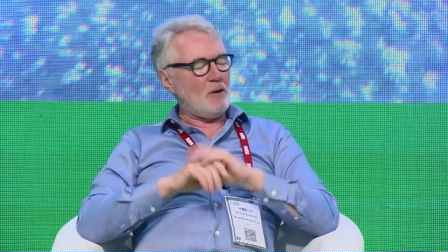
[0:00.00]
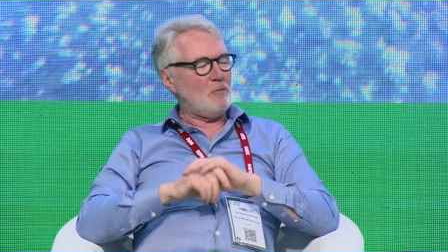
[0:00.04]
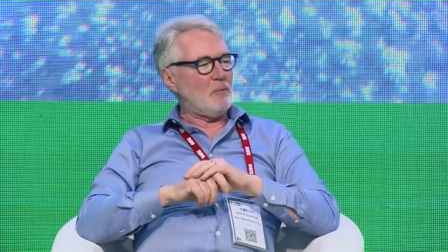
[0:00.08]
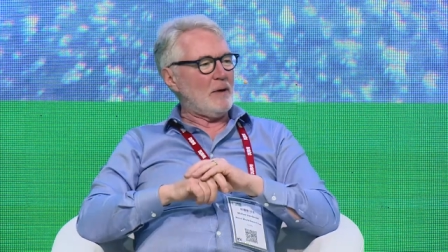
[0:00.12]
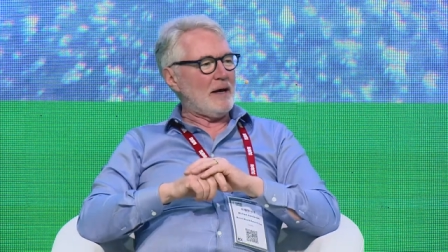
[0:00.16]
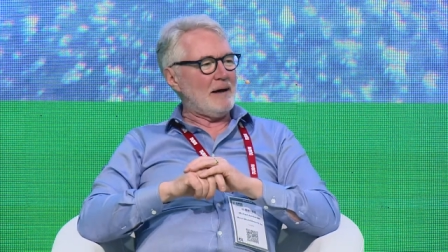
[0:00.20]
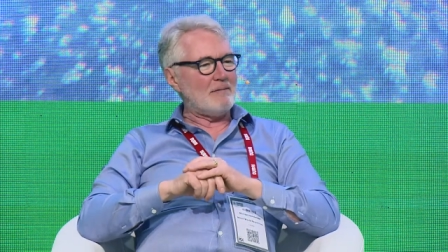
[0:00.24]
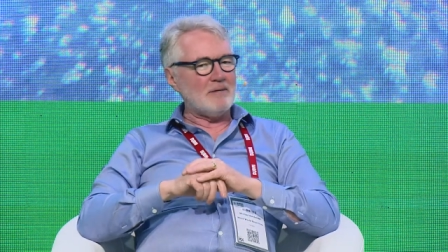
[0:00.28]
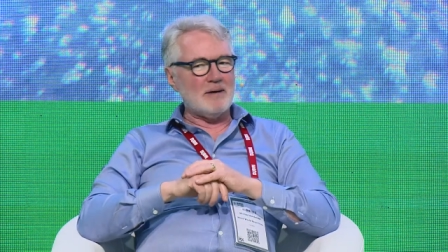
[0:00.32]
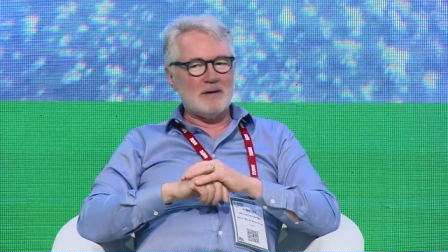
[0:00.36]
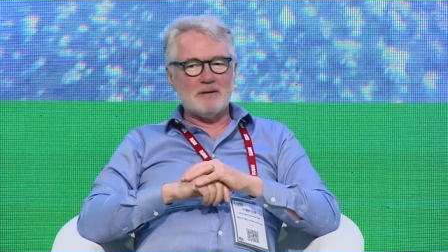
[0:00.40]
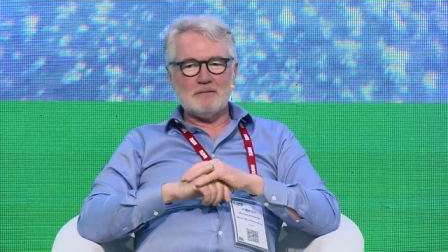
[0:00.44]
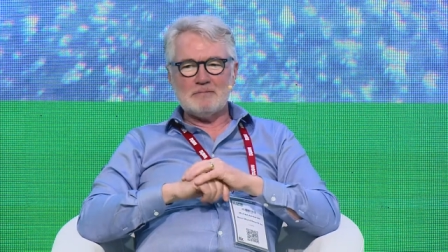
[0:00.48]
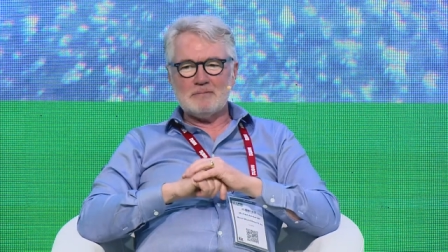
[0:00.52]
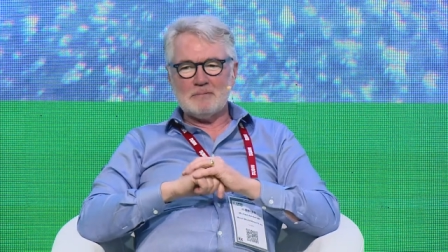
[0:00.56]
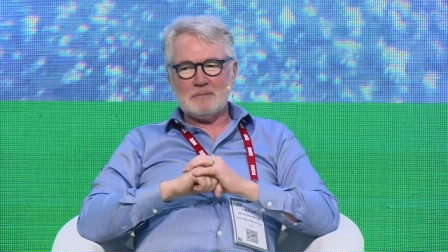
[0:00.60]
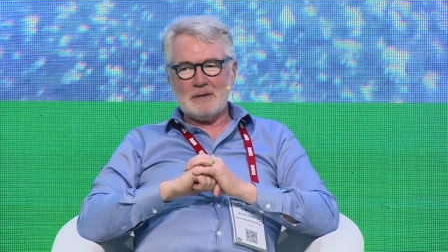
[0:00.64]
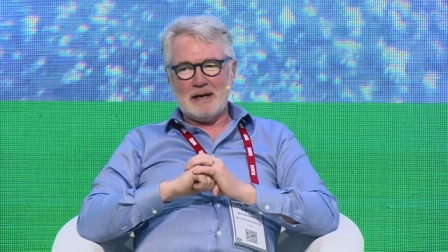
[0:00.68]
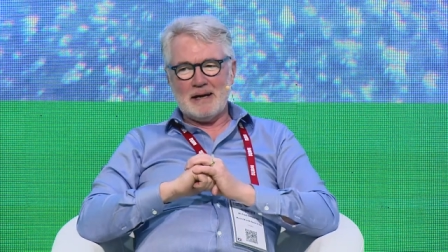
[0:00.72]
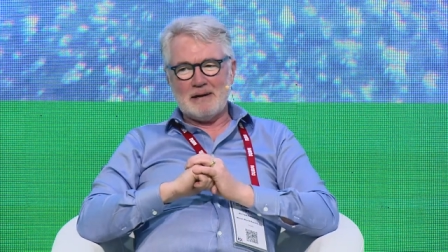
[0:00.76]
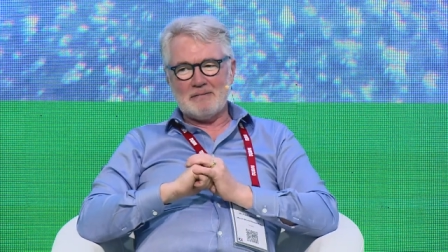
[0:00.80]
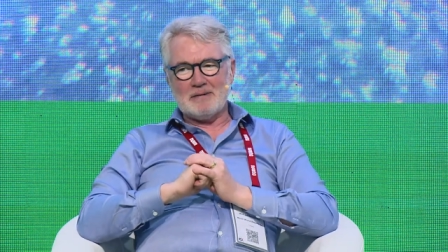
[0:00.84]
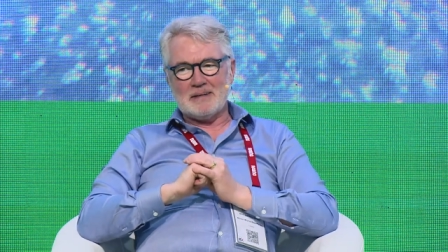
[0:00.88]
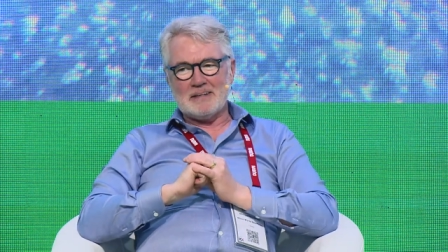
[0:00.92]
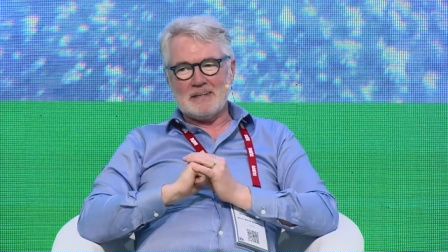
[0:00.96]
we have a,
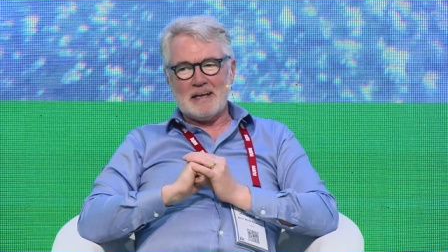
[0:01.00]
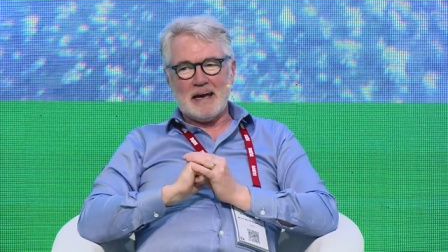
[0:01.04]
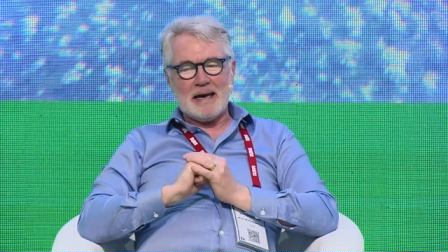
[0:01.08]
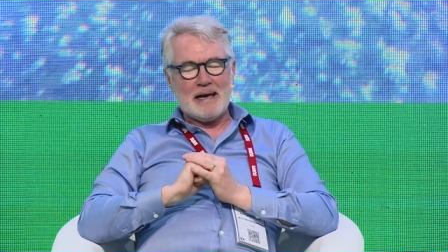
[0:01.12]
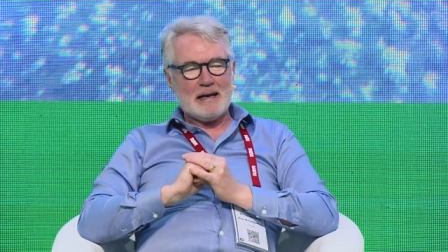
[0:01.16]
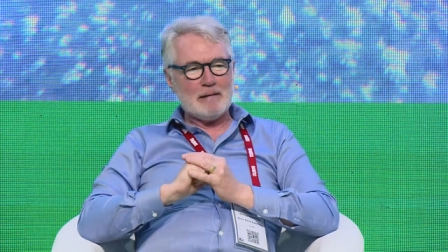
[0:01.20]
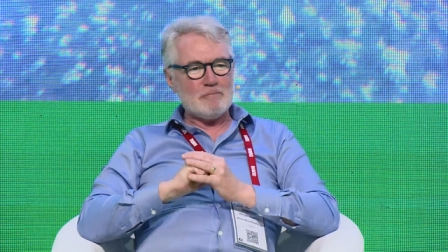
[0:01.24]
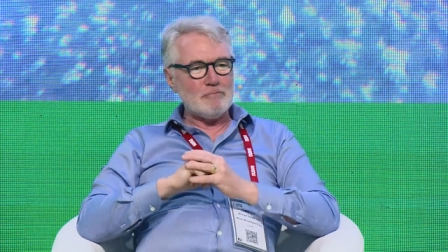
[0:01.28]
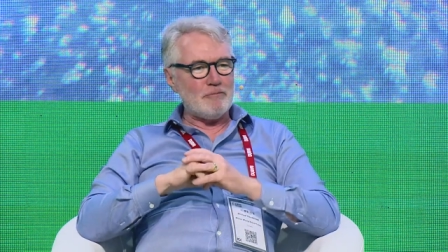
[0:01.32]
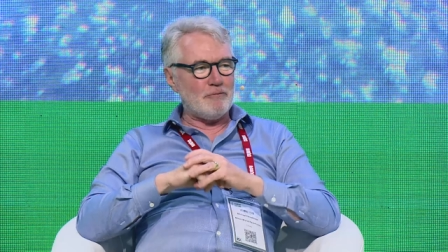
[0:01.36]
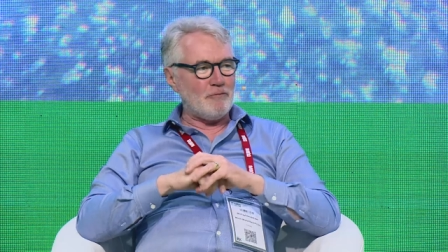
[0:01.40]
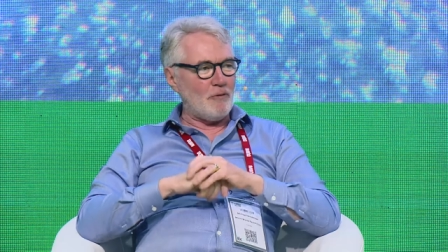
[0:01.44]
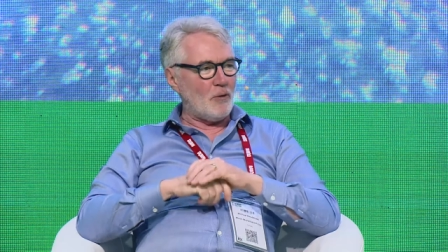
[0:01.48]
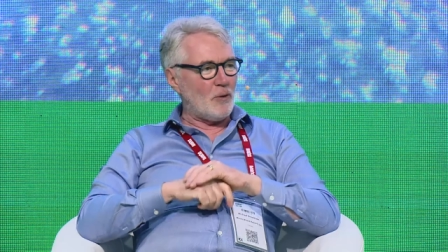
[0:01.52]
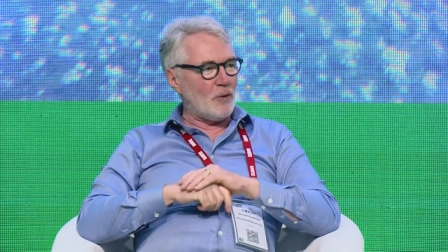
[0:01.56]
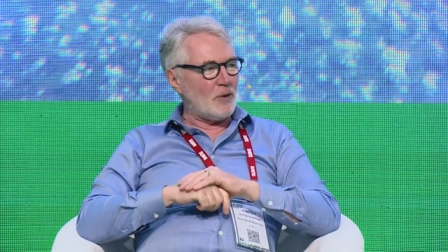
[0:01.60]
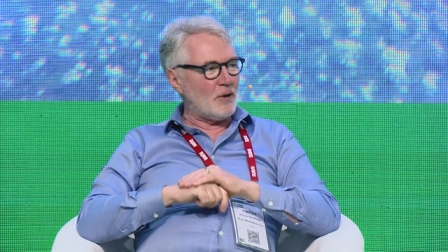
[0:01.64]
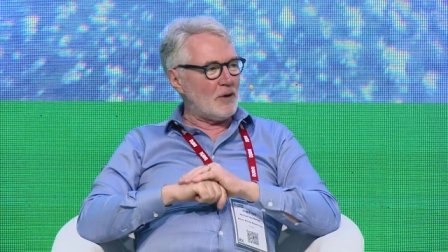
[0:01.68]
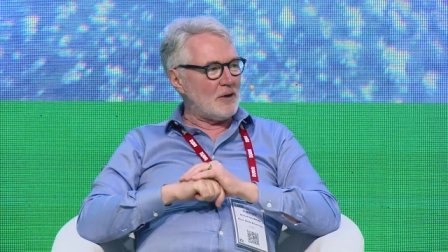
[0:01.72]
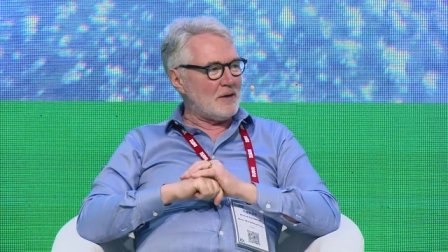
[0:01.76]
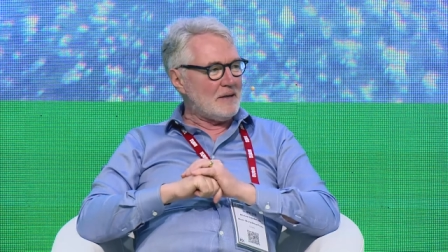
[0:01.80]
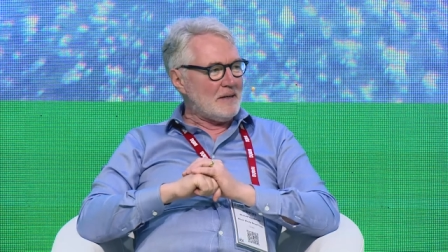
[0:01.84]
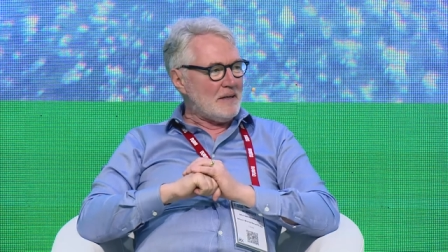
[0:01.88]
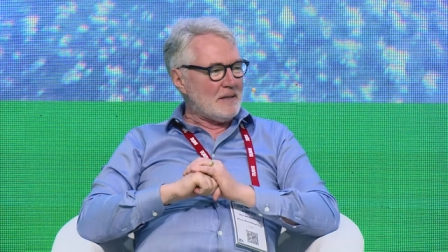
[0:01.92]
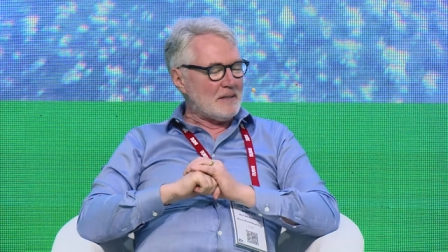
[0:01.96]
we have a name
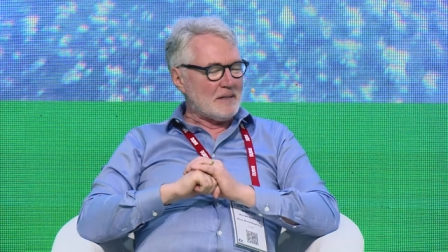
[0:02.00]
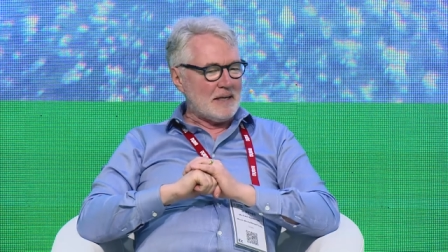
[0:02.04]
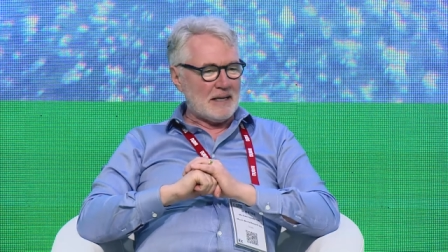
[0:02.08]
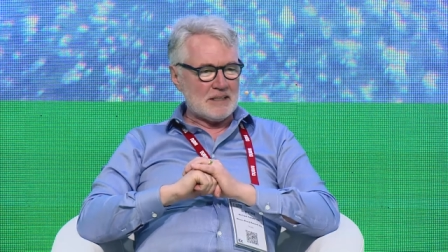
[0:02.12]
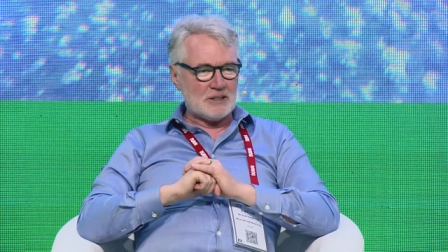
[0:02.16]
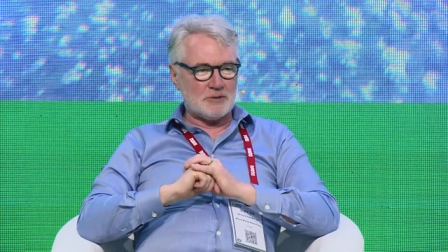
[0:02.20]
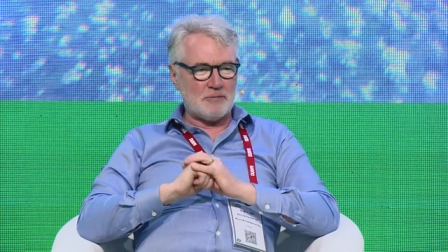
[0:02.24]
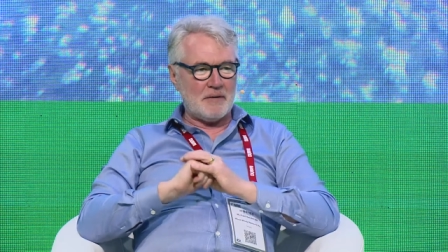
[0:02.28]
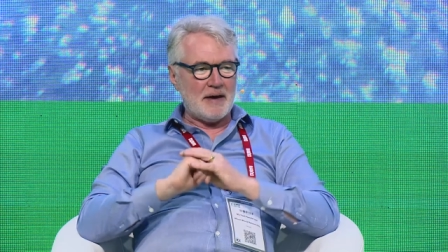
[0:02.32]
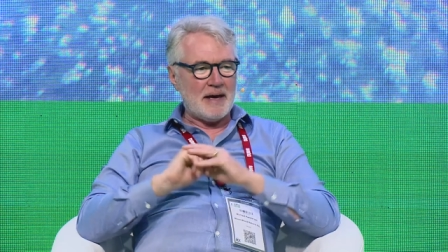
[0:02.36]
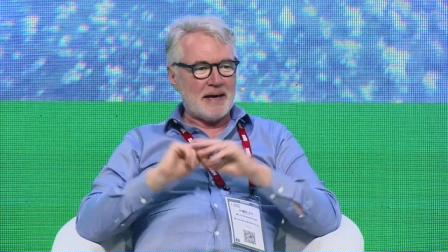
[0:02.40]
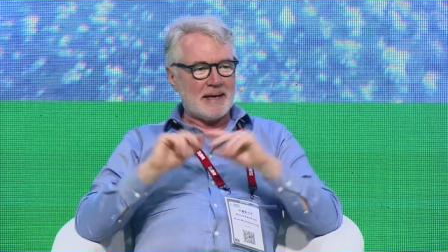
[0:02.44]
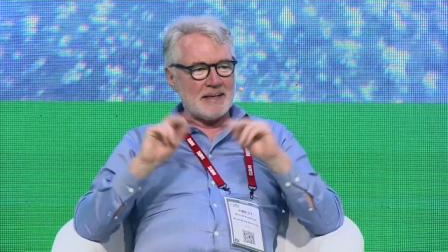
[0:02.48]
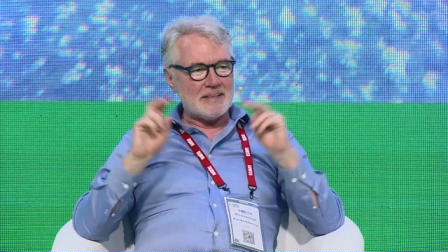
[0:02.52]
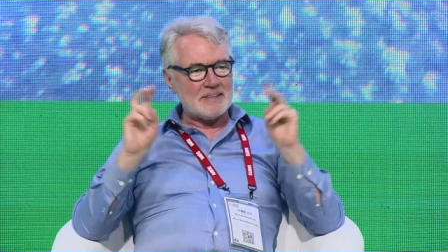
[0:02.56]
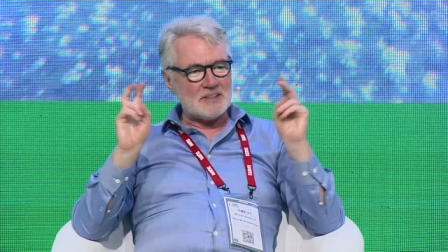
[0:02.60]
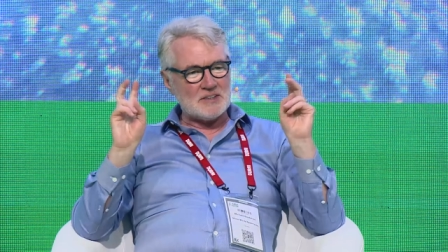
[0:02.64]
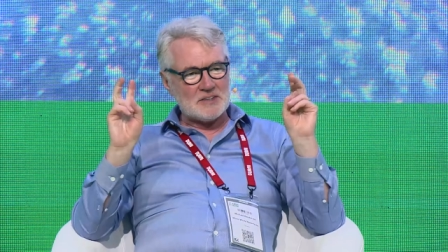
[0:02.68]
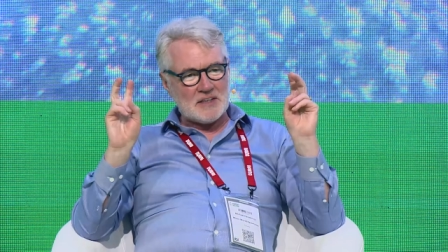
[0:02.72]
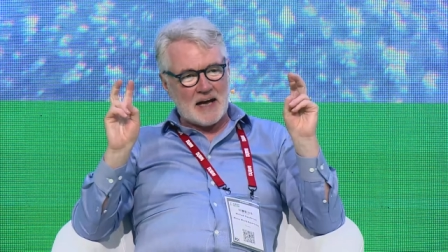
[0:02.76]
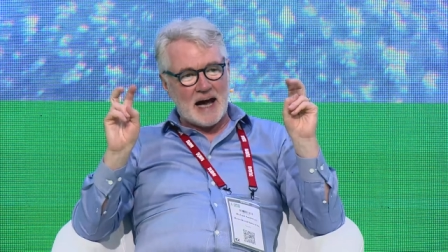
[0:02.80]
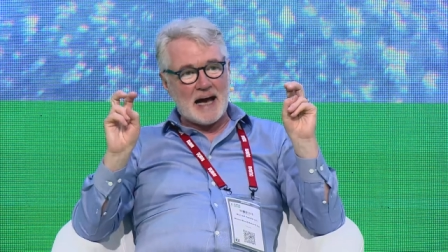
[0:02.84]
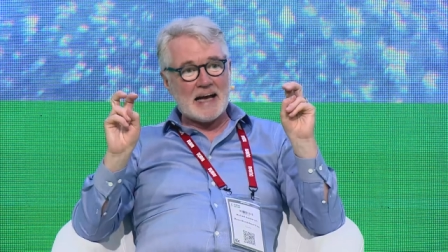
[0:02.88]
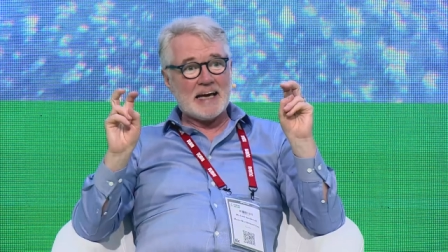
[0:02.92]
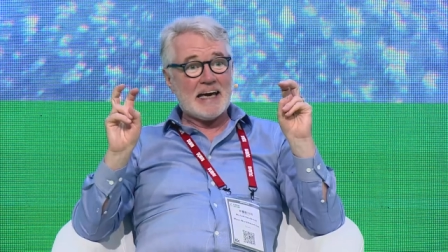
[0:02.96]
for Las Vegas,
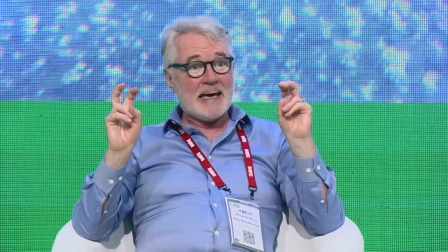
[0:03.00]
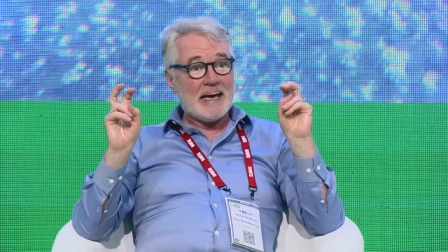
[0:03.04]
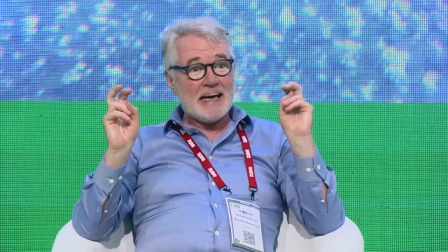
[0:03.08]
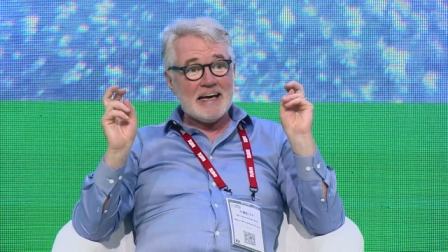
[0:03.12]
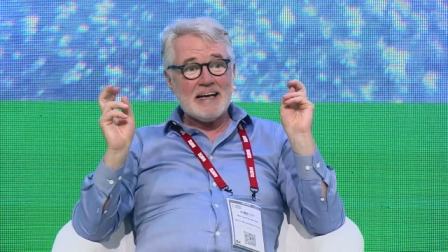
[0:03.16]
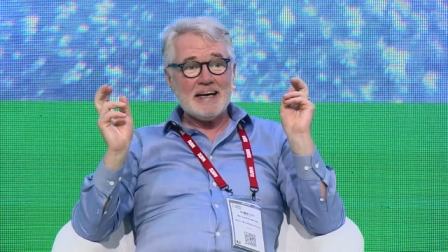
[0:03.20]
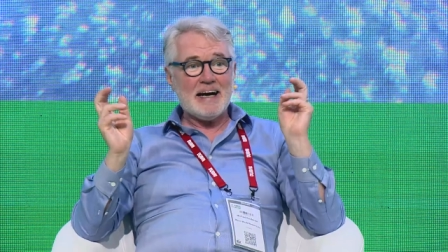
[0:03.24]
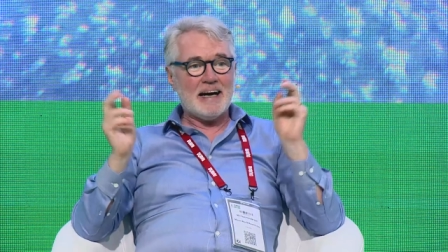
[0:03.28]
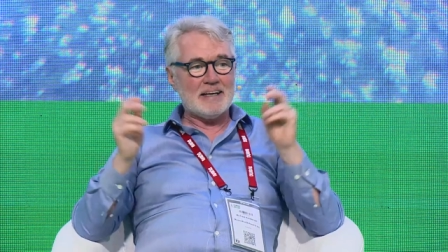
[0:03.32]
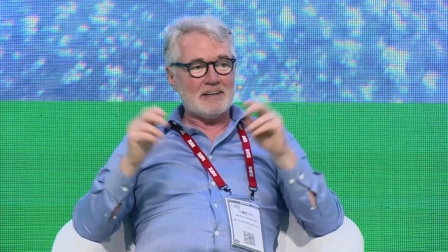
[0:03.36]
tacky.